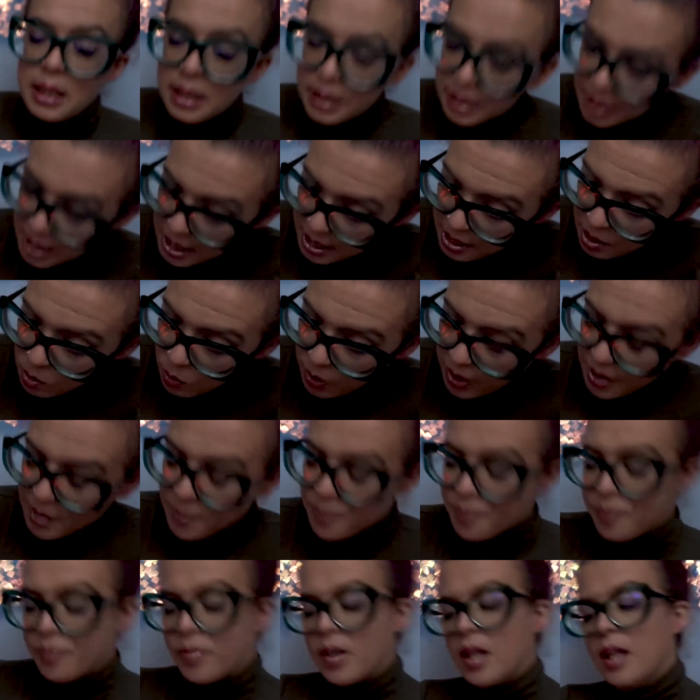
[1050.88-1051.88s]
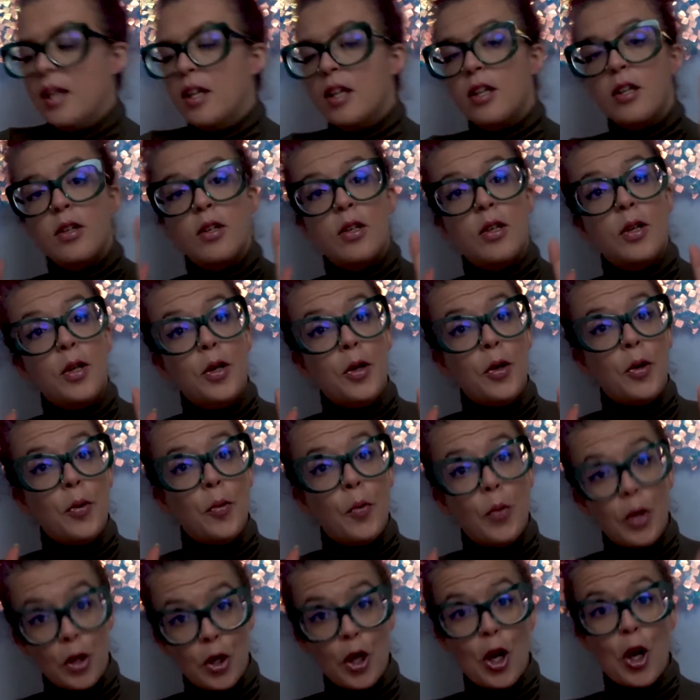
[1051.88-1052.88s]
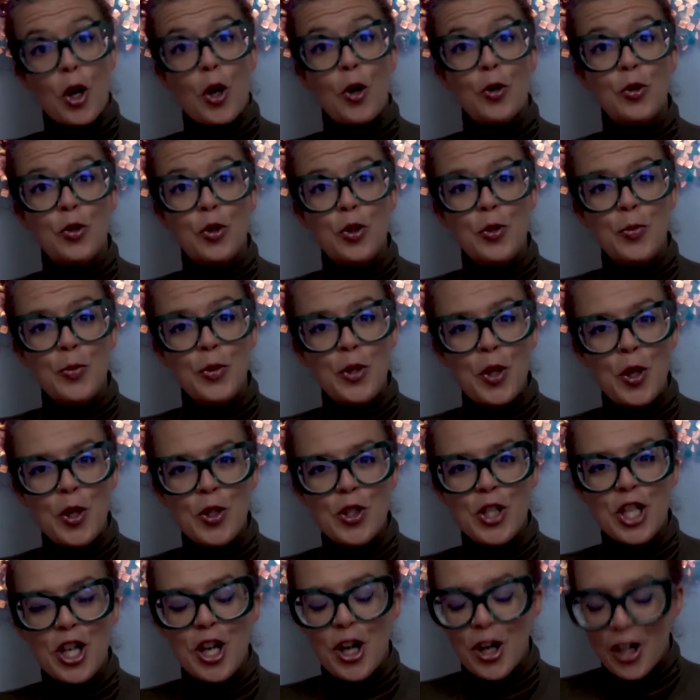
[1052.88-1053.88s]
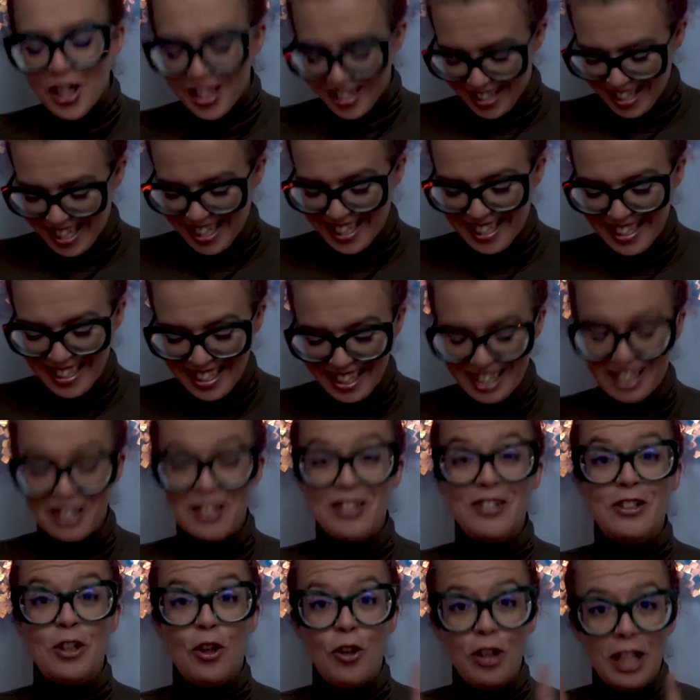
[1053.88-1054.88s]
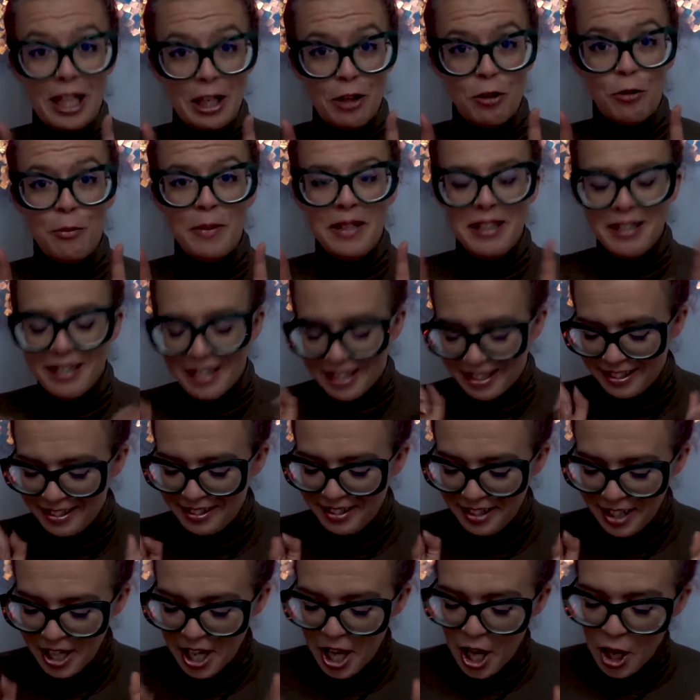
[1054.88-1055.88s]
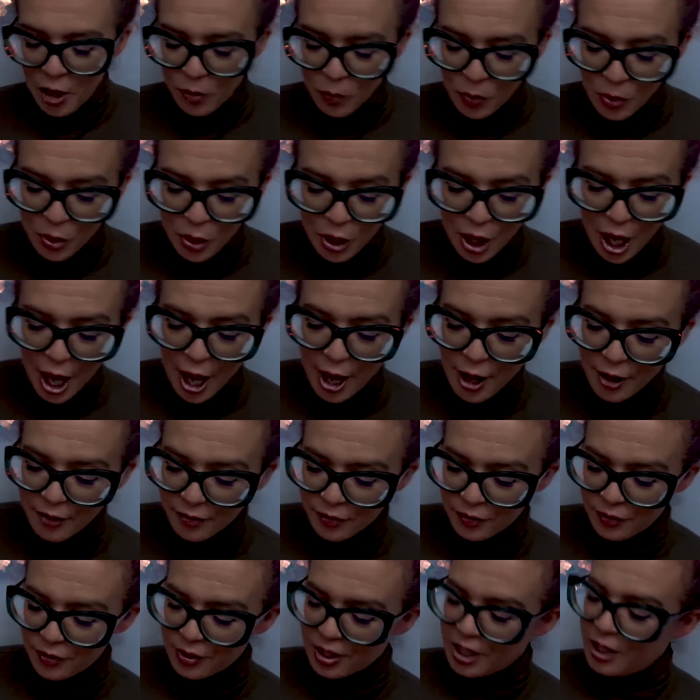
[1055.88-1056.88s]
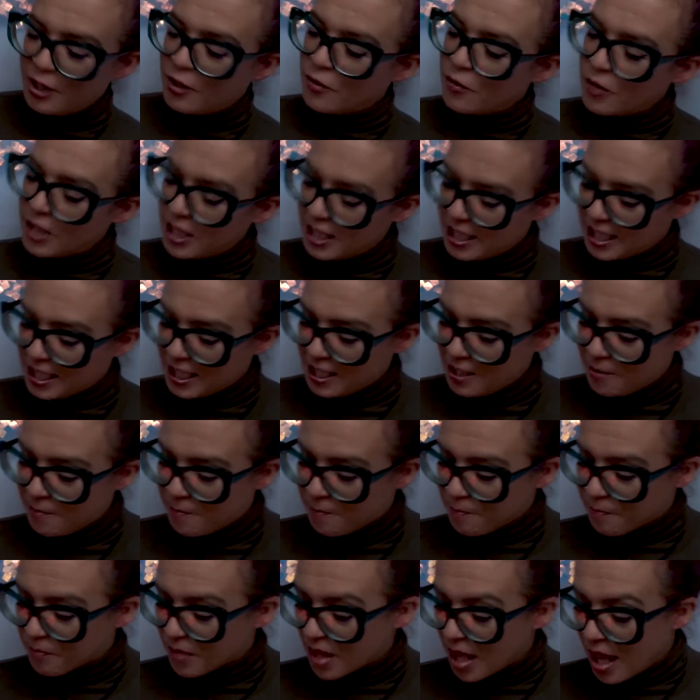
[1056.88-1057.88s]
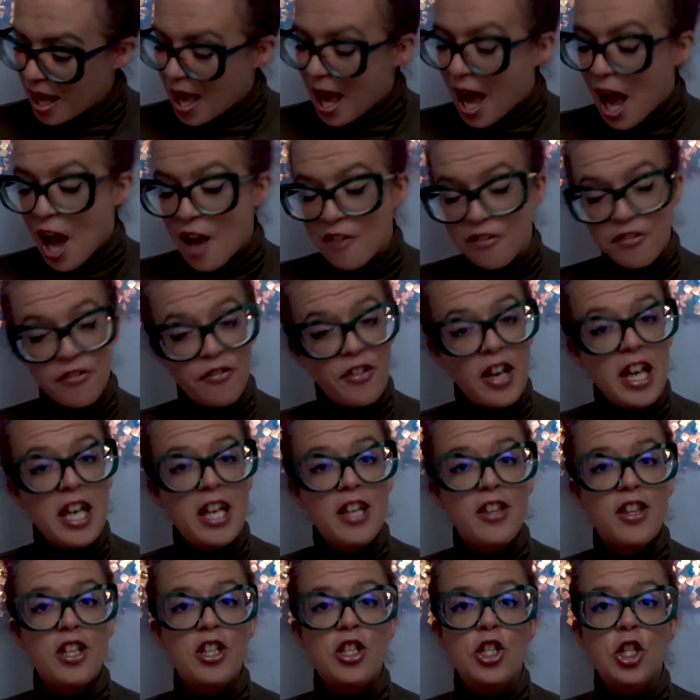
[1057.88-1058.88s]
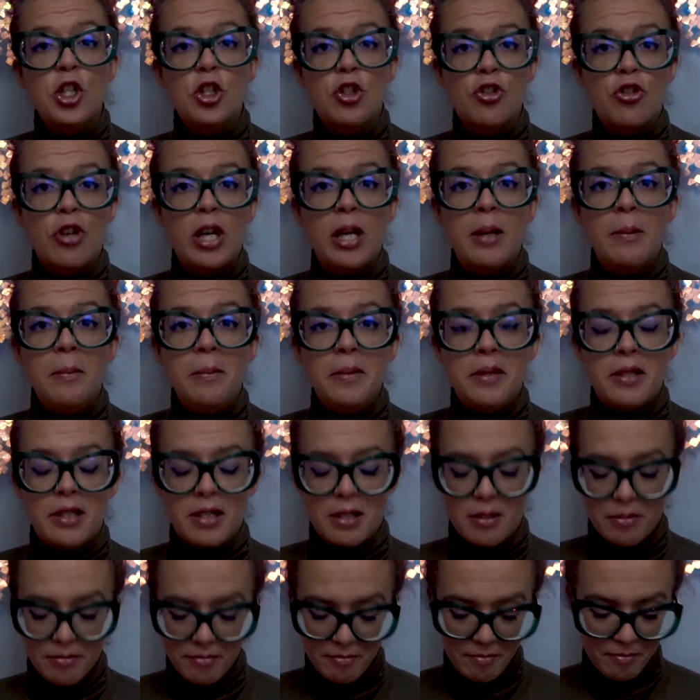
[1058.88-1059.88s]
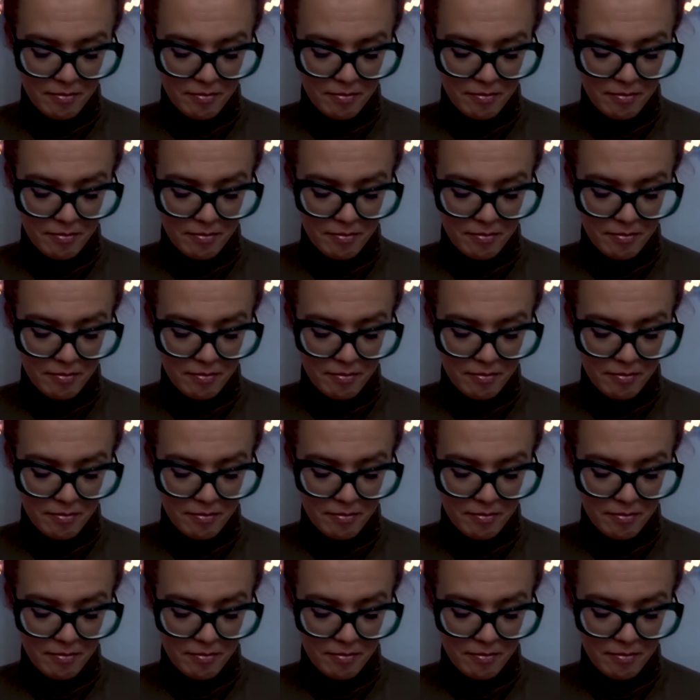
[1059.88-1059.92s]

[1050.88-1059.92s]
Anyway, we're gonna go to the Moonology card. Don't kill me. We're gonna have faith in your dreams.